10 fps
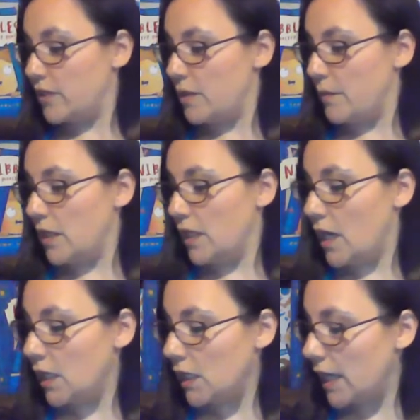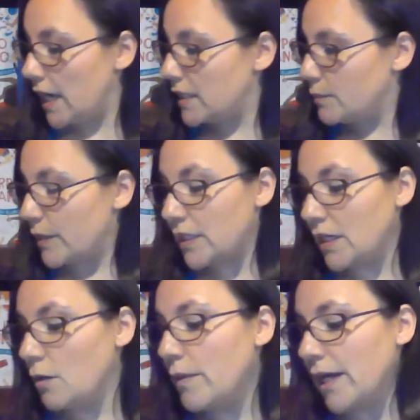for some of the younger kids, but they
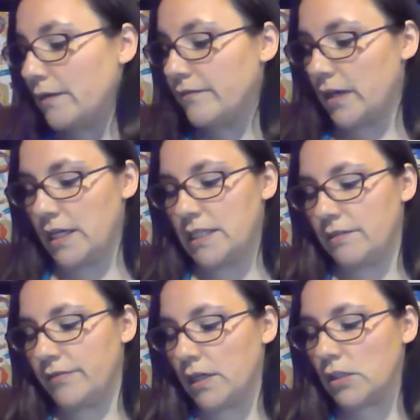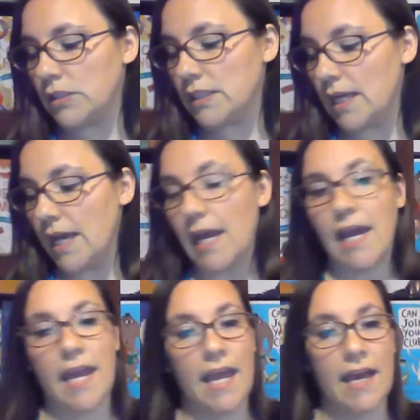don't make them very difficult.
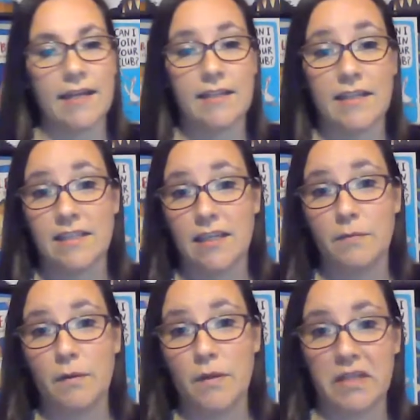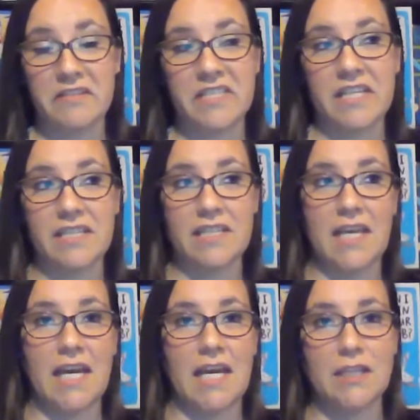And it's going to be one of those things that
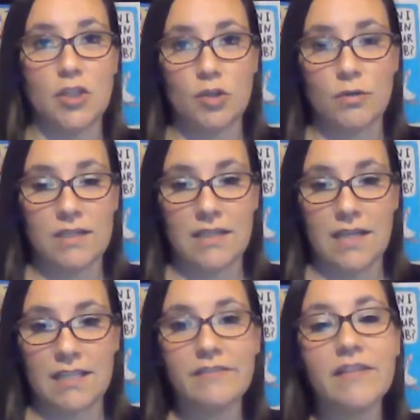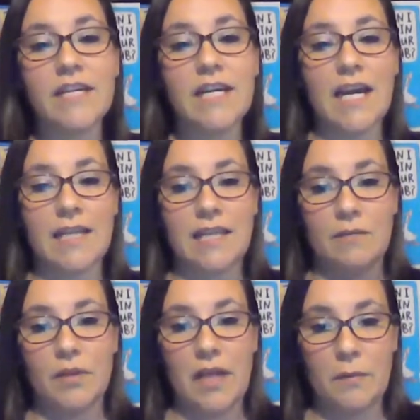they can do as an activity and
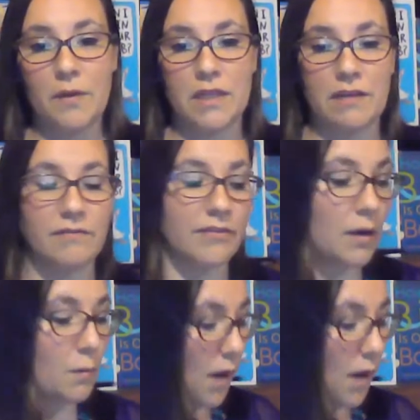then play with them for a